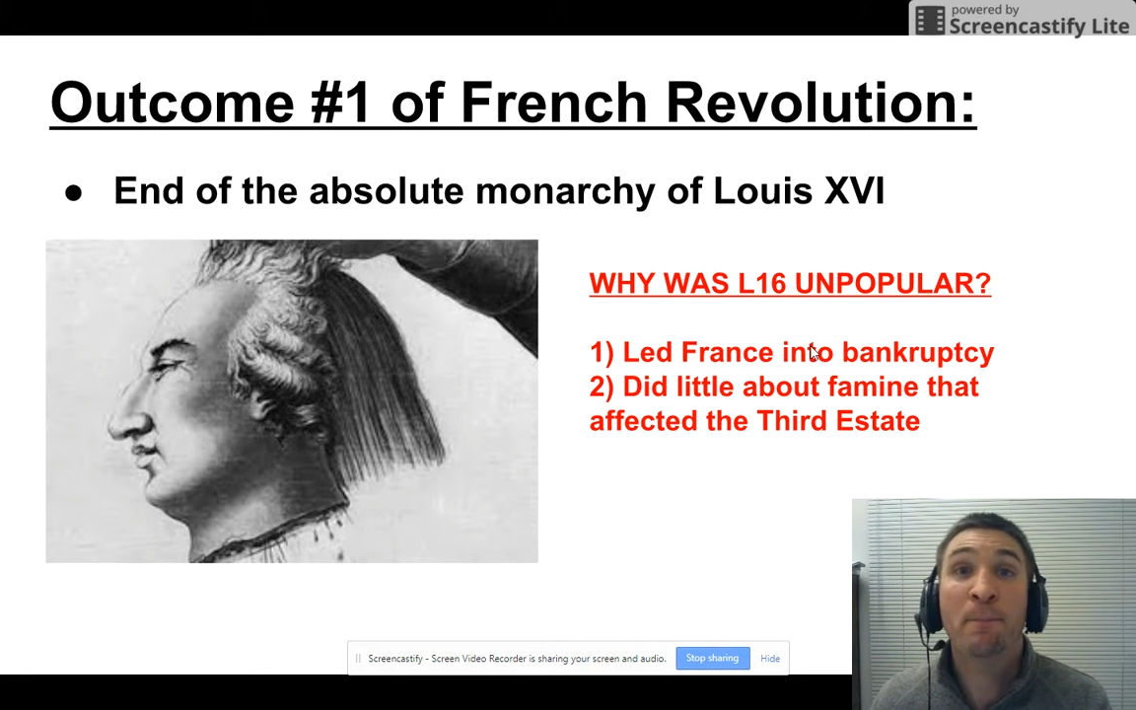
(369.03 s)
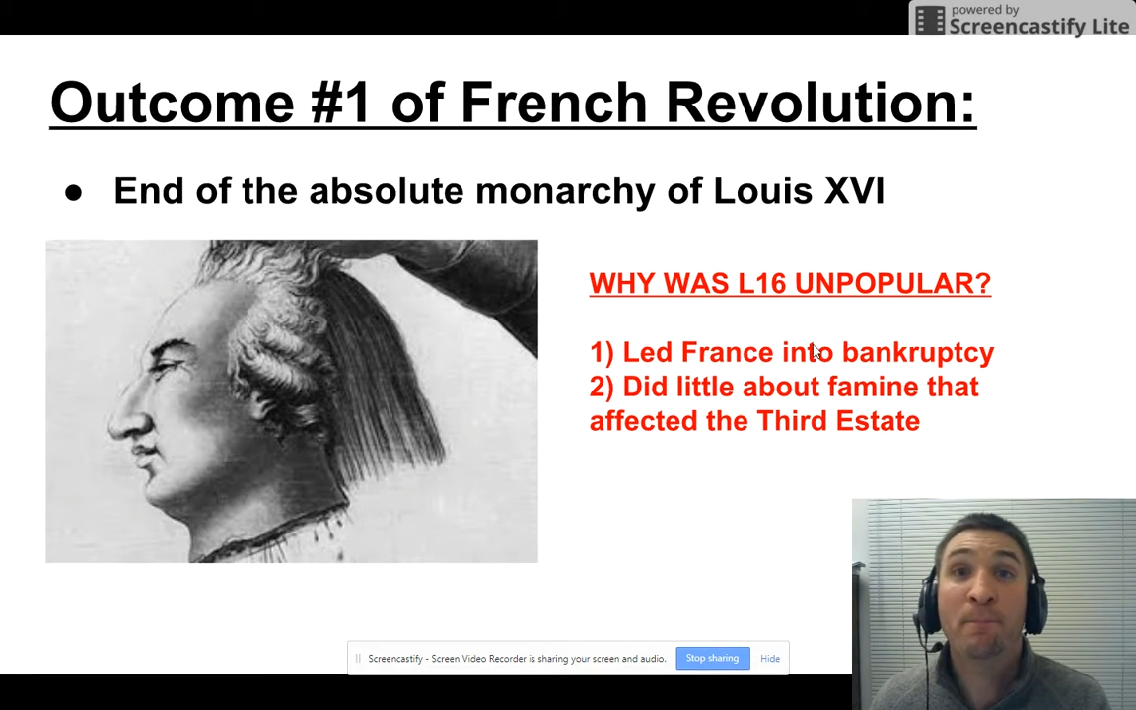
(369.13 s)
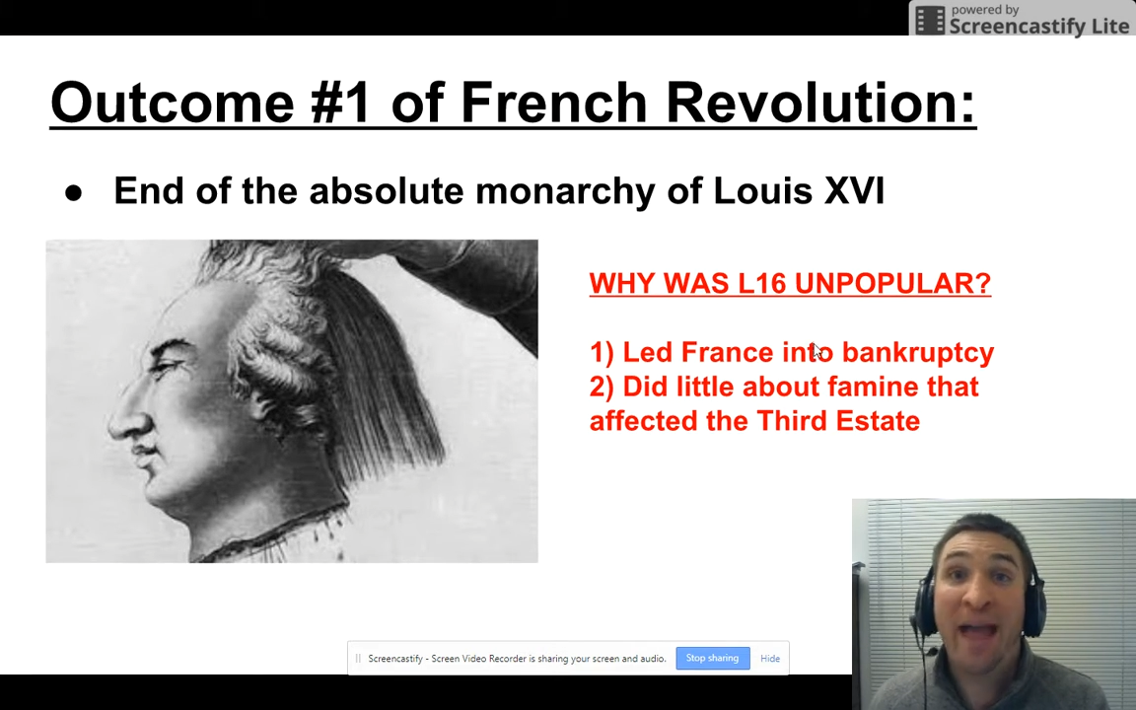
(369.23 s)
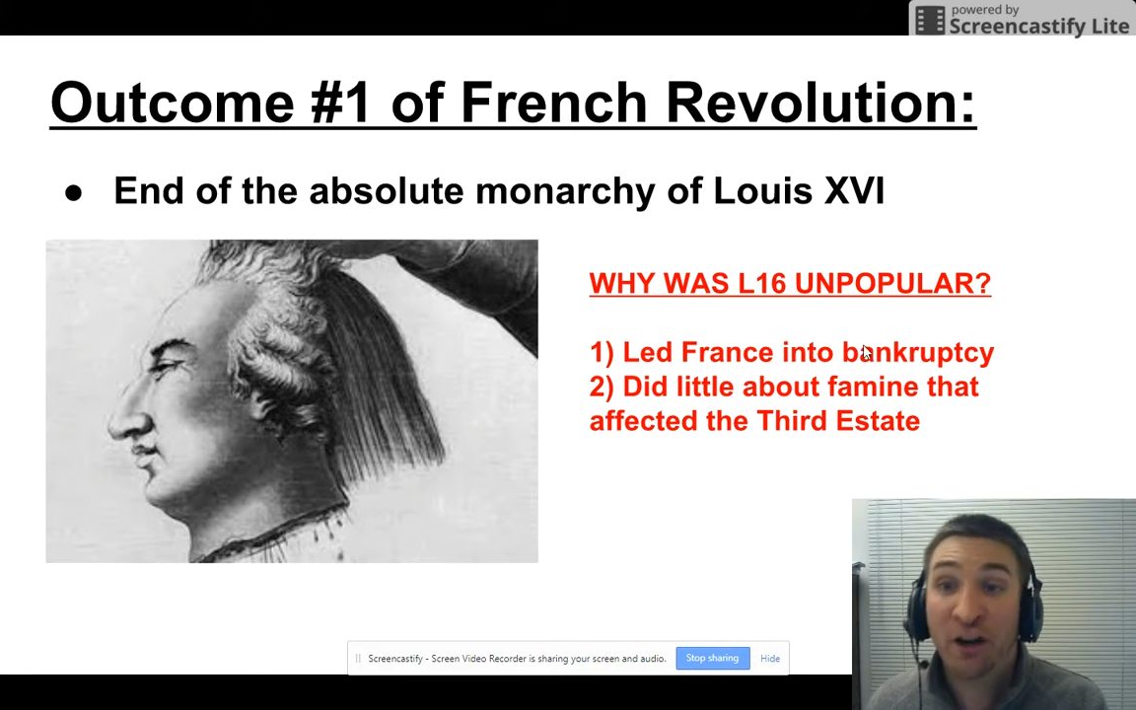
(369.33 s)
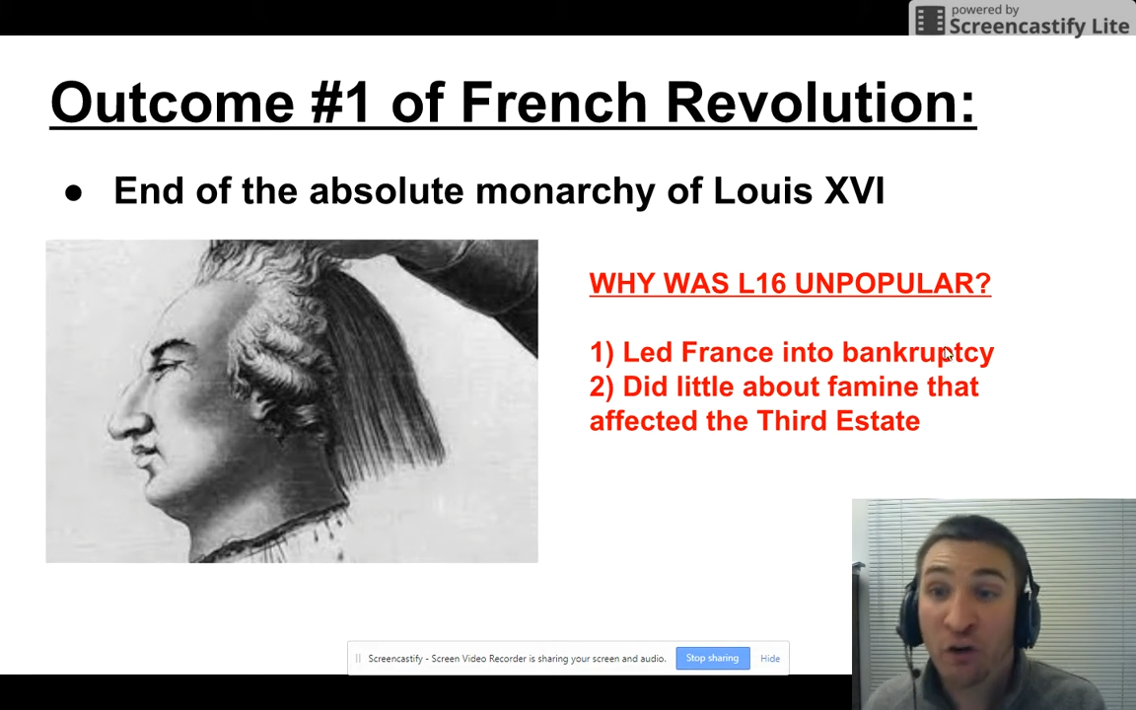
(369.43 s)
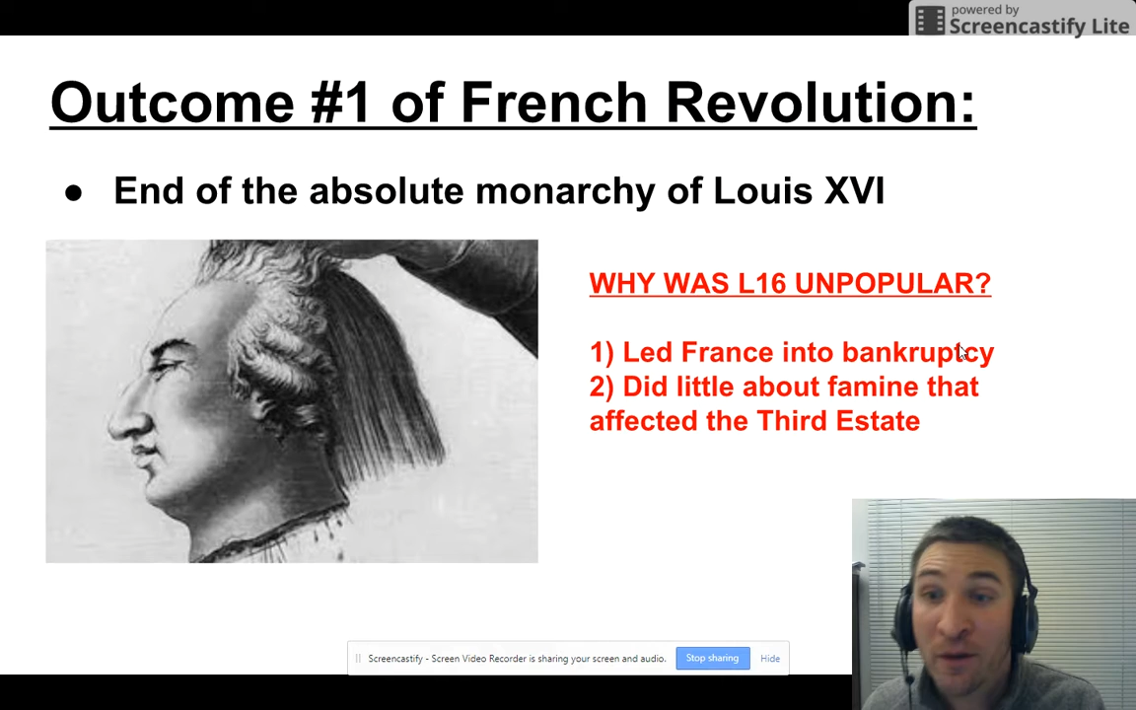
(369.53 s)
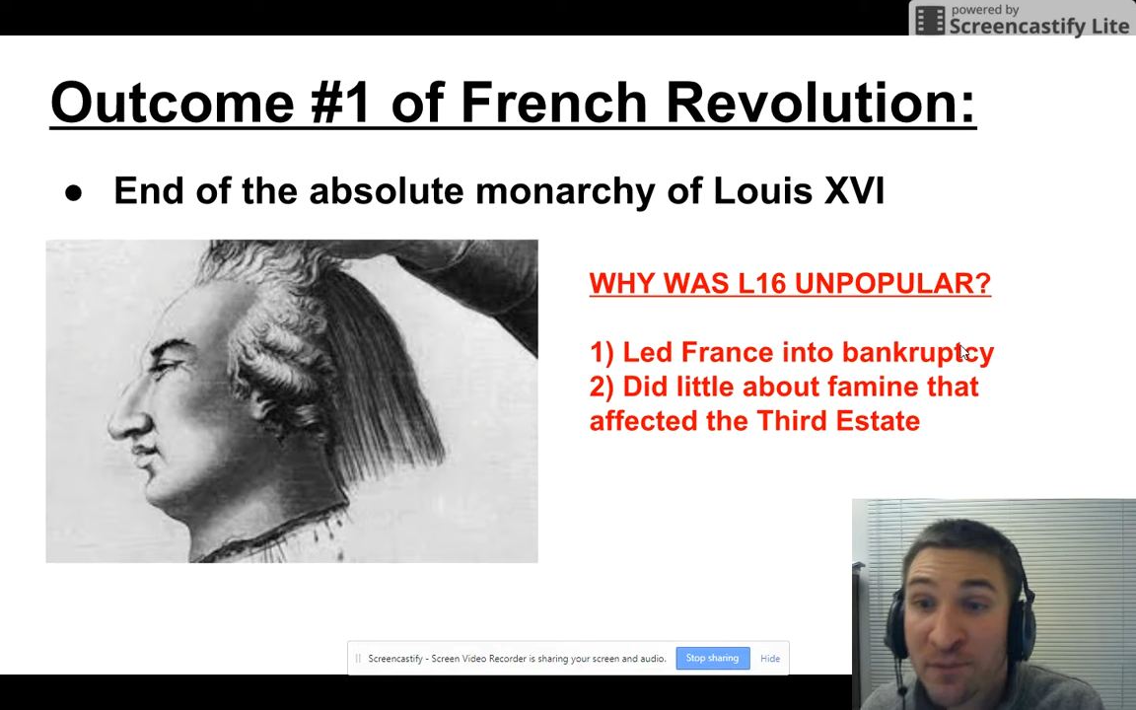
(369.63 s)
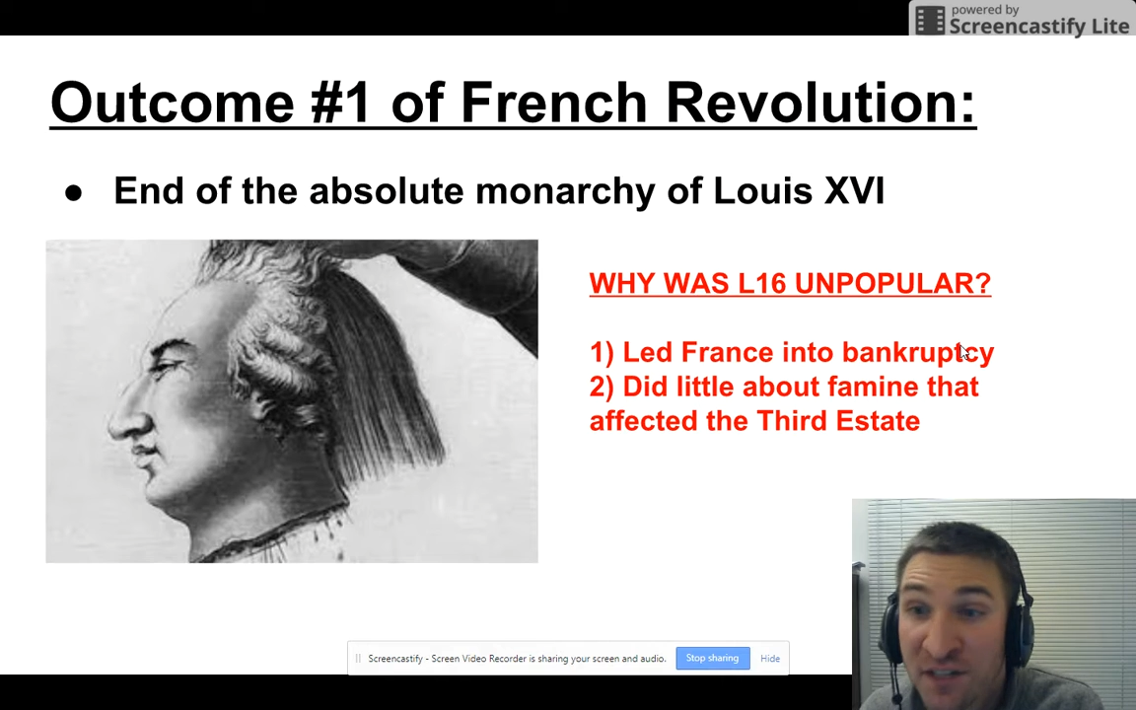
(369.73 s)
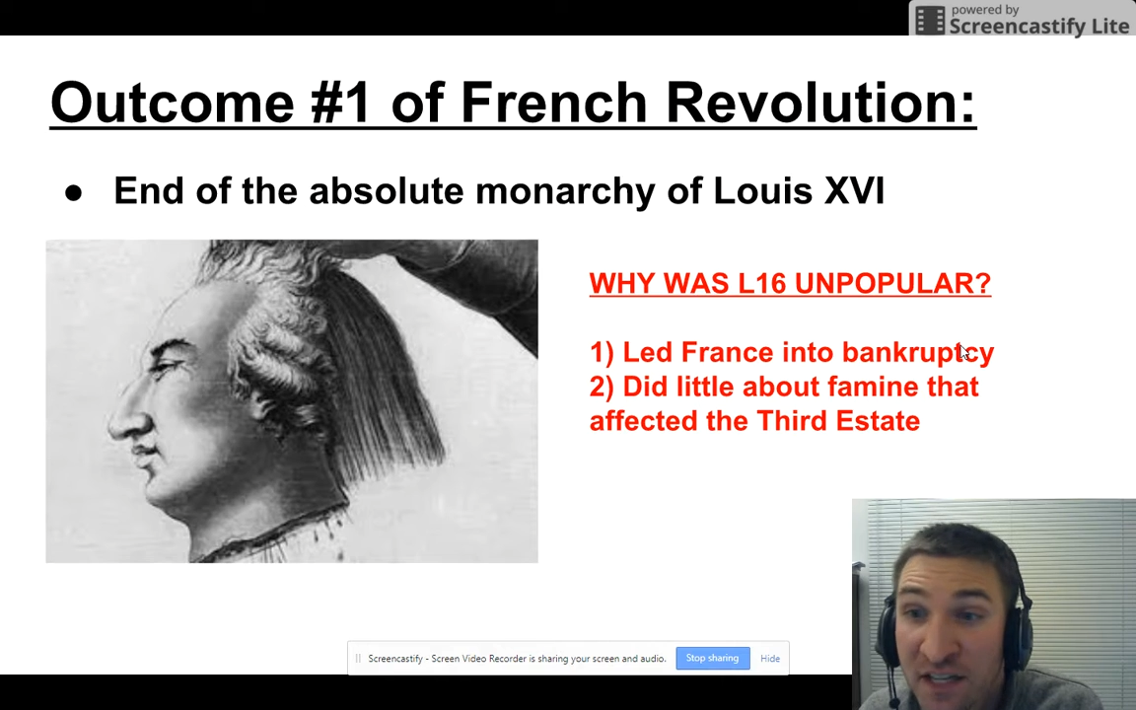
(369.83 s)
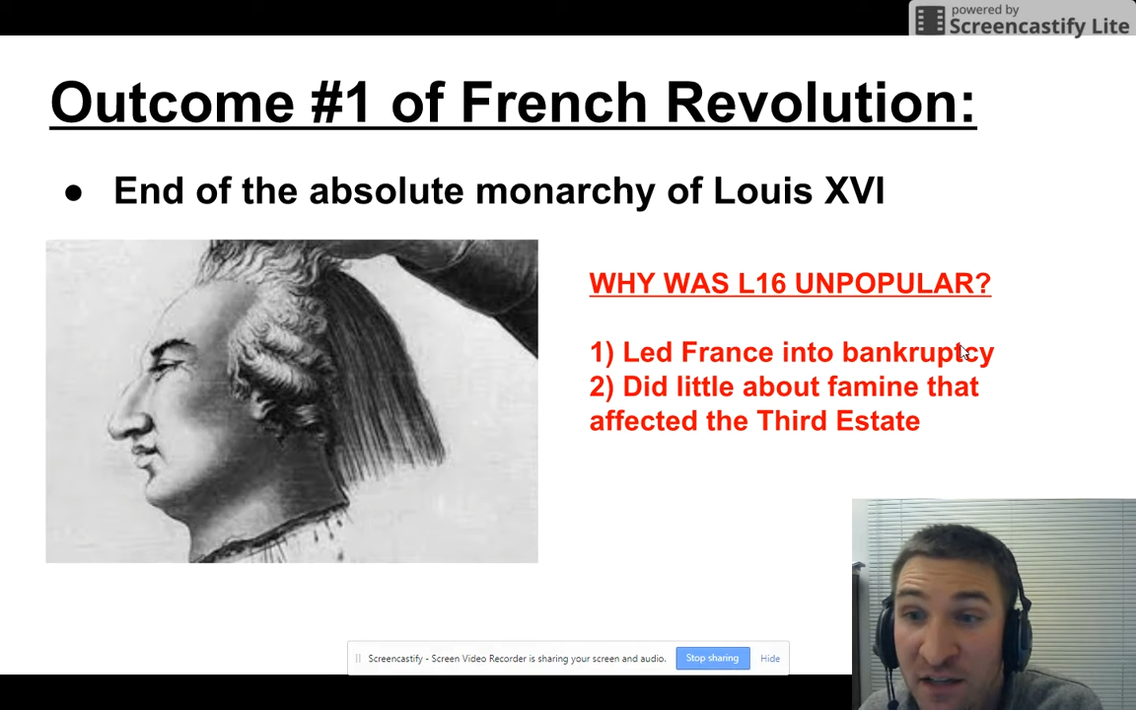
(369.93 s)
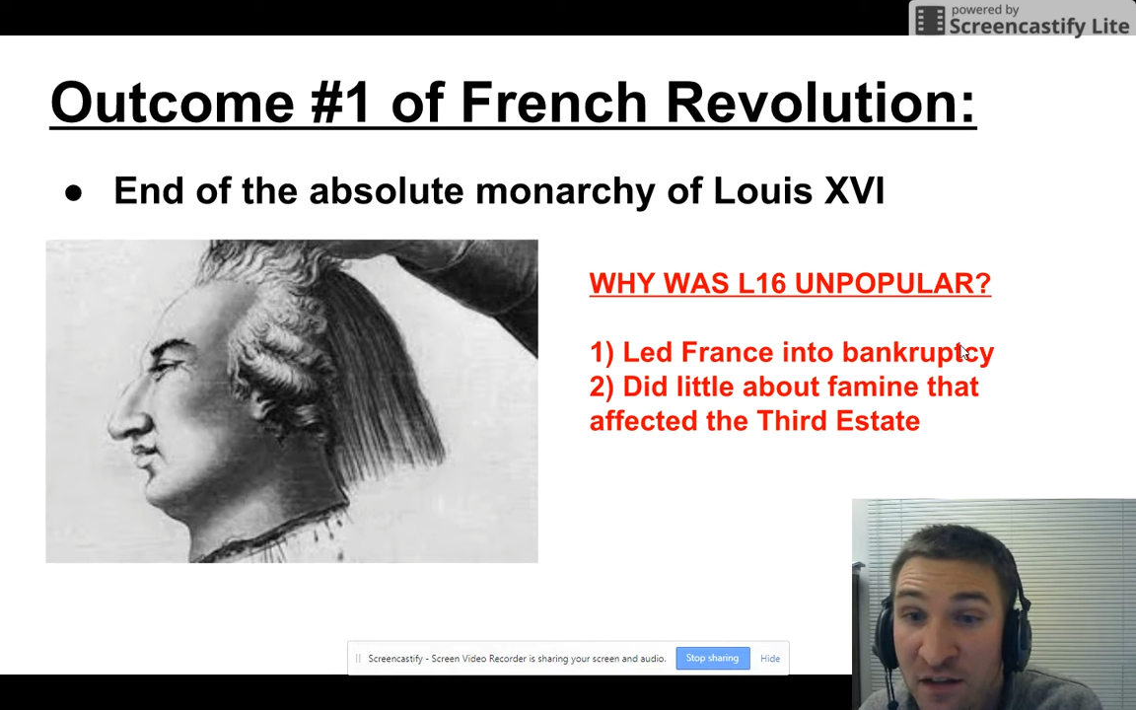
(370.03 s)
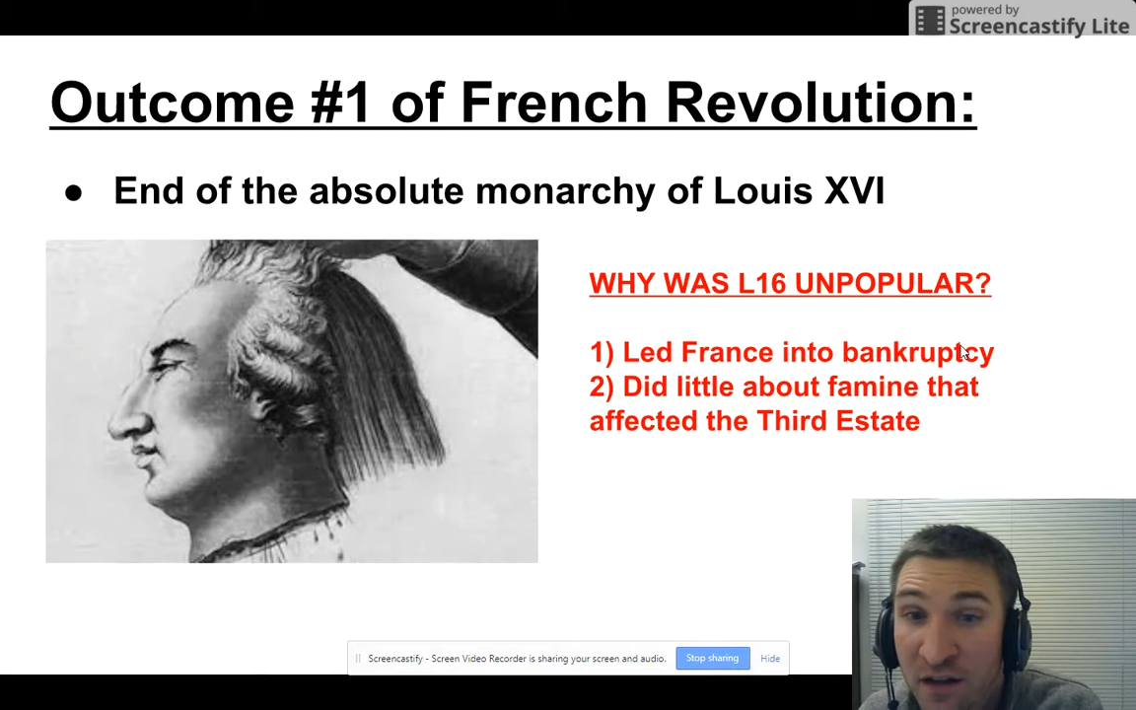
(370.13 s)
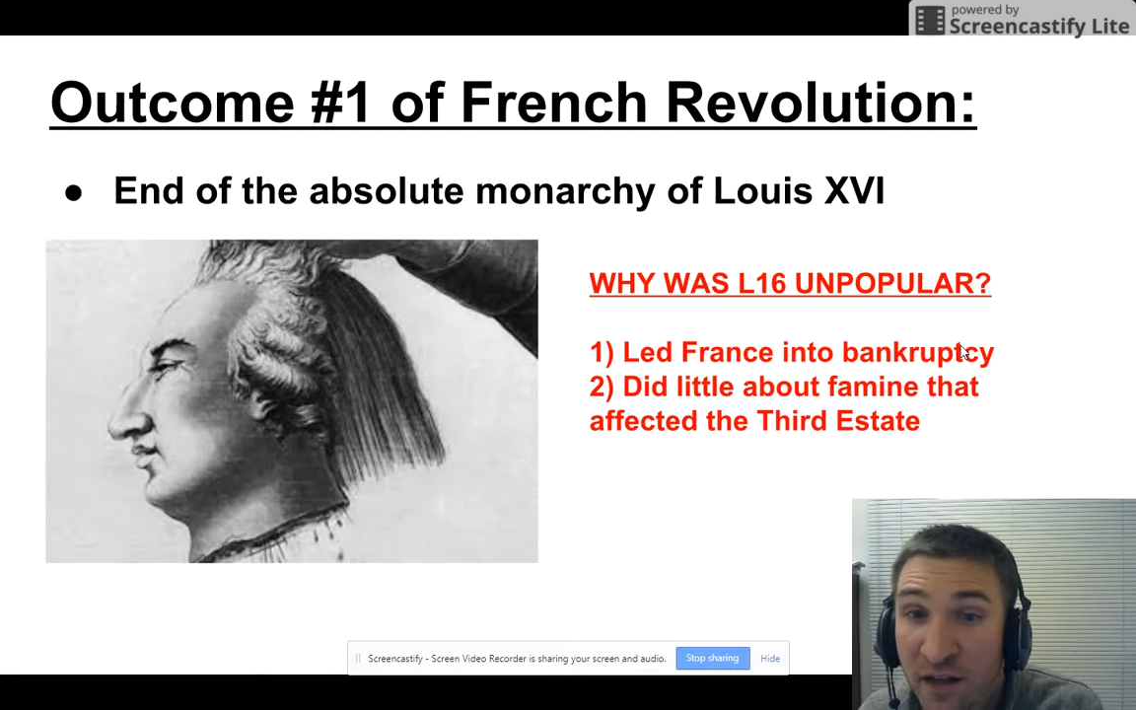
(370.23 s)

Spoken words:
bankruptcy.